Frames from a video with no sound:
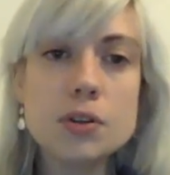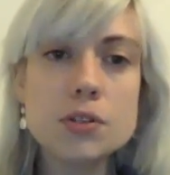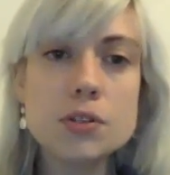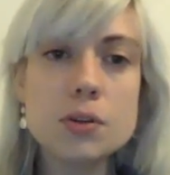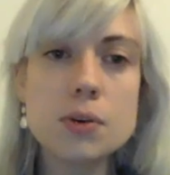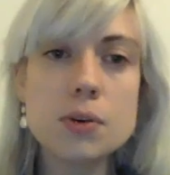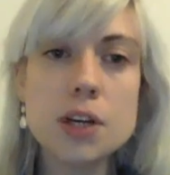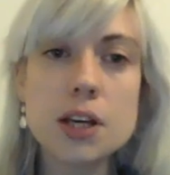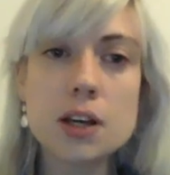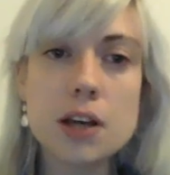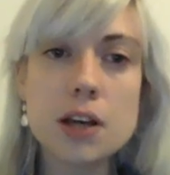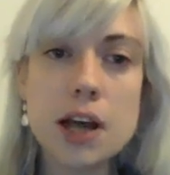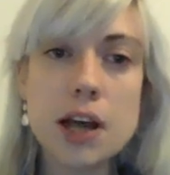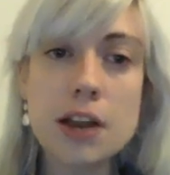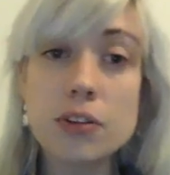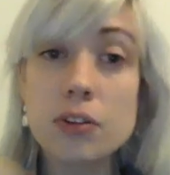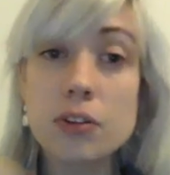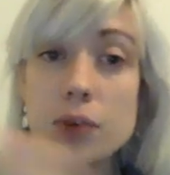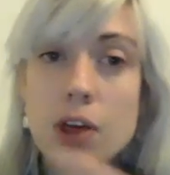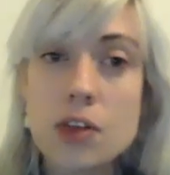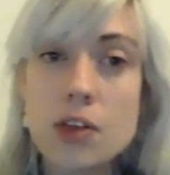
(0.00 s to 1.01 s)
doing
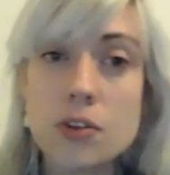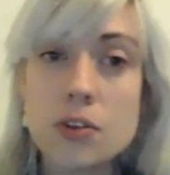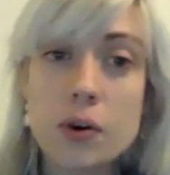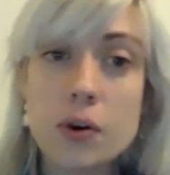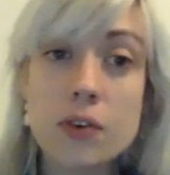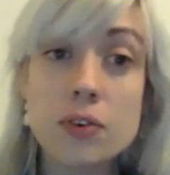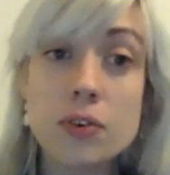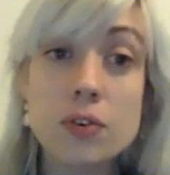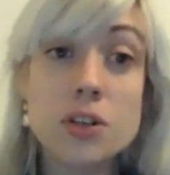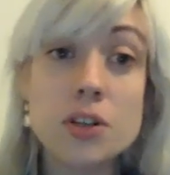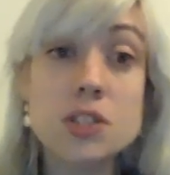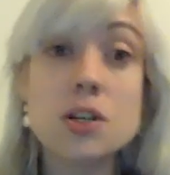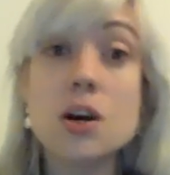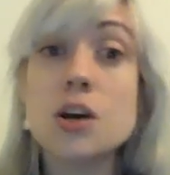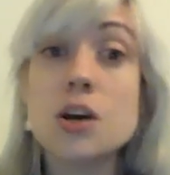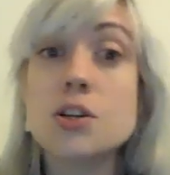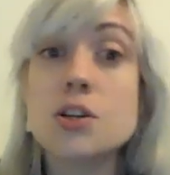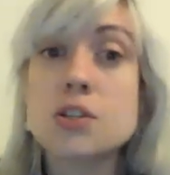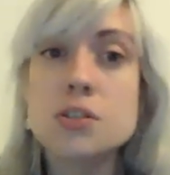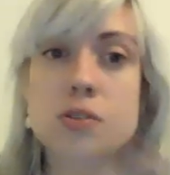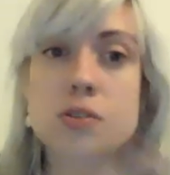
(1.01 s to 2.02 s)
ethnographic
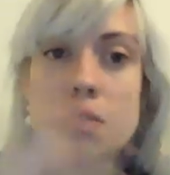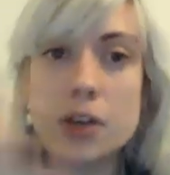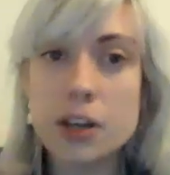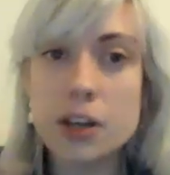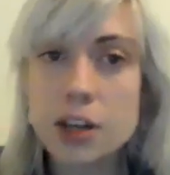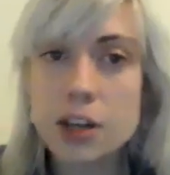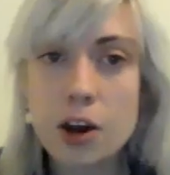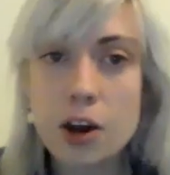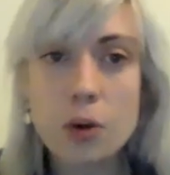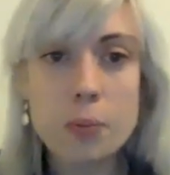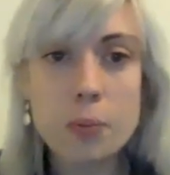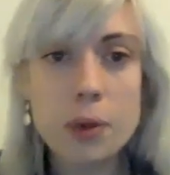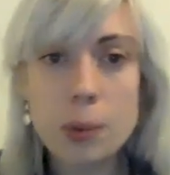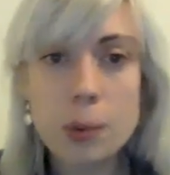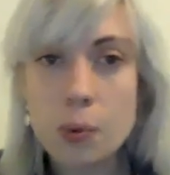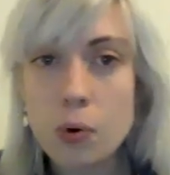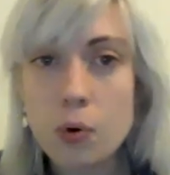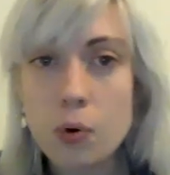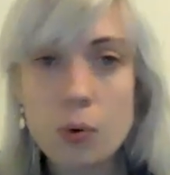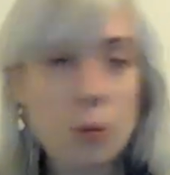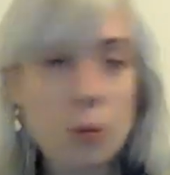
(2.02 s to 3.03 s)
research, looking at how
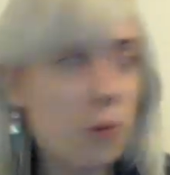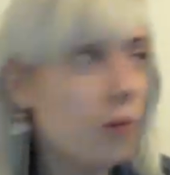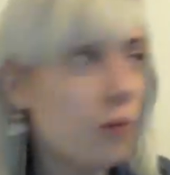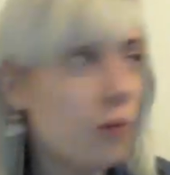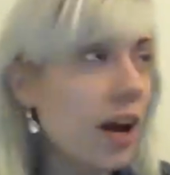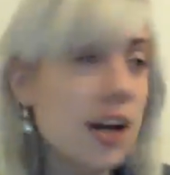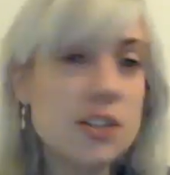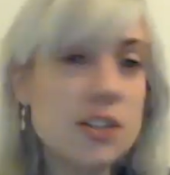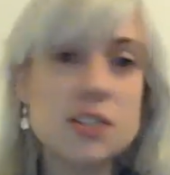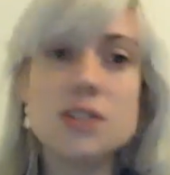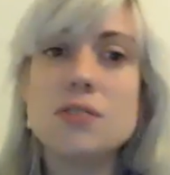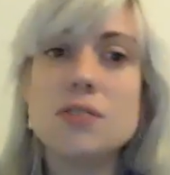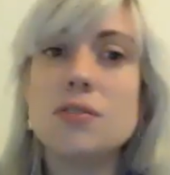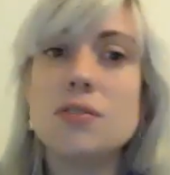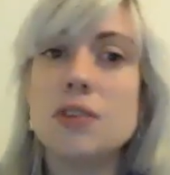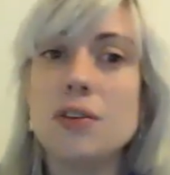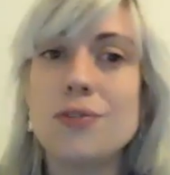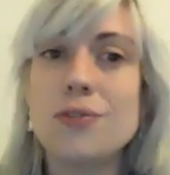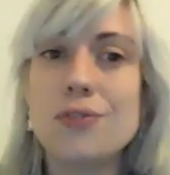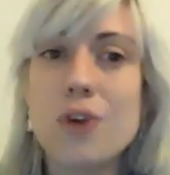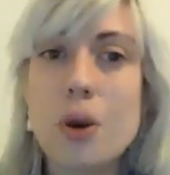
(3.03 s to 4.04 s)
people react
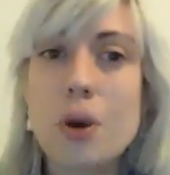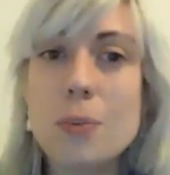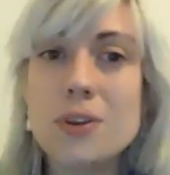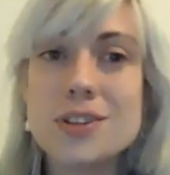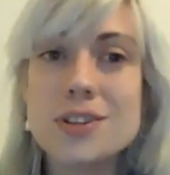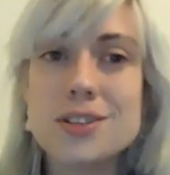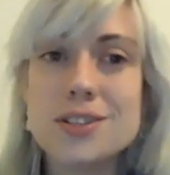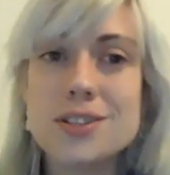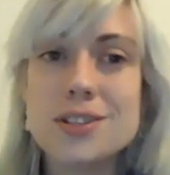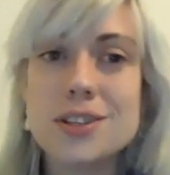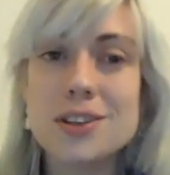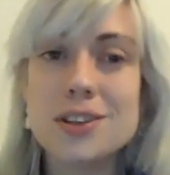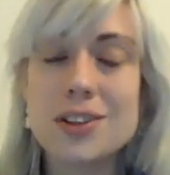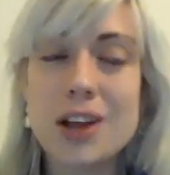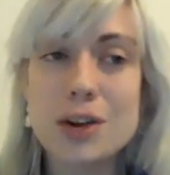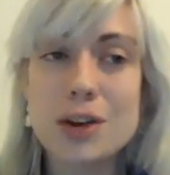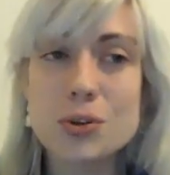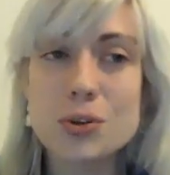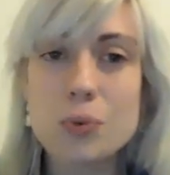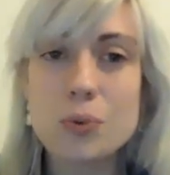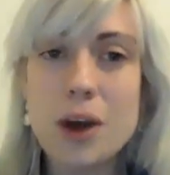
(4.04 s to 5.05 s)
in environments in a
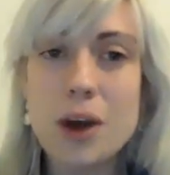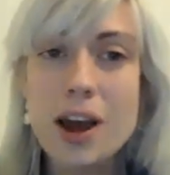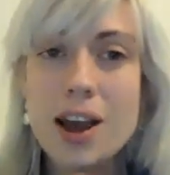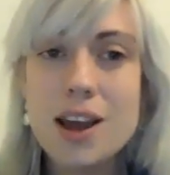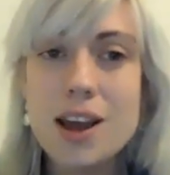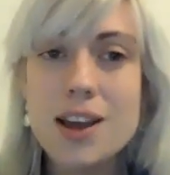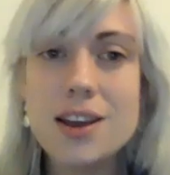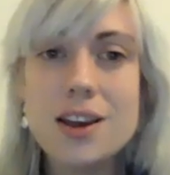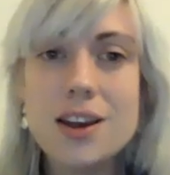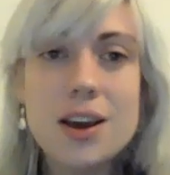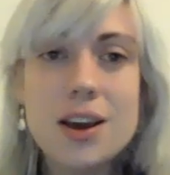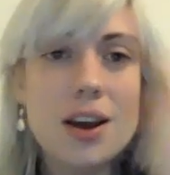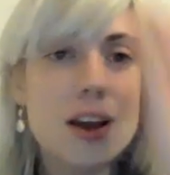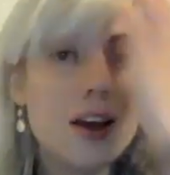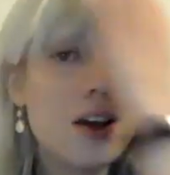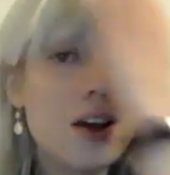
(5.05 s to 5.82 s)
natural way.